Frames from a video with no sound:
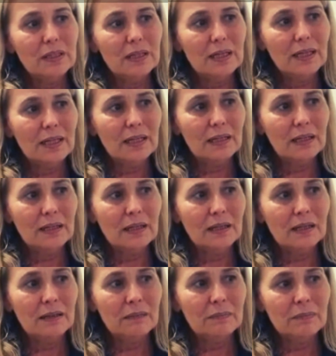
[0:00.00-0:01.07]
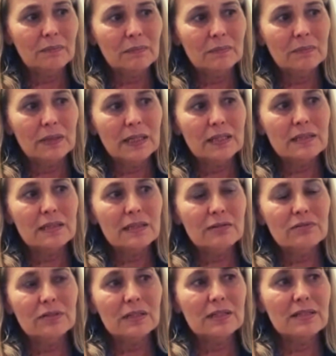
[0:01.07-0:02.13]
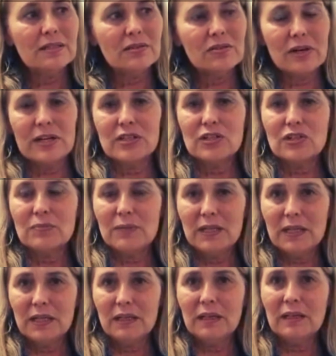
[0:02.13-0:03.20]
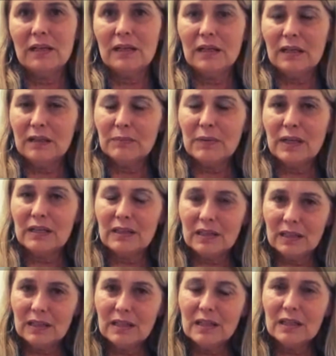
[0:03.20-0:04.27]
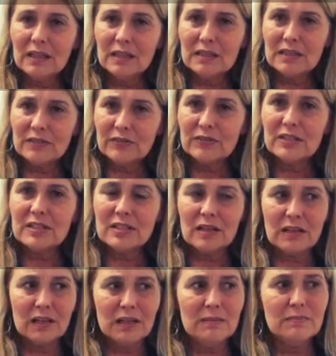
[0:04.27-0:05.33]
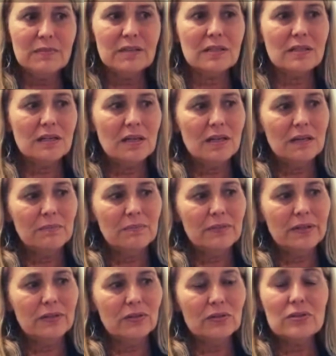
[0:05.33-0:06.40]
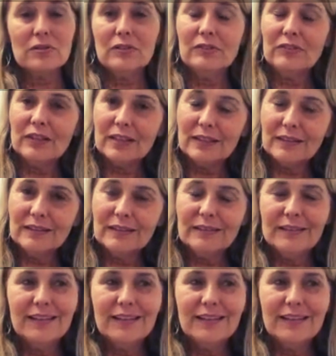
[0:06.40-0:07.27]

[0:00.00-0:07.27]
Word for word: Um, it did really stretch me in my thinking at different times, but not too far.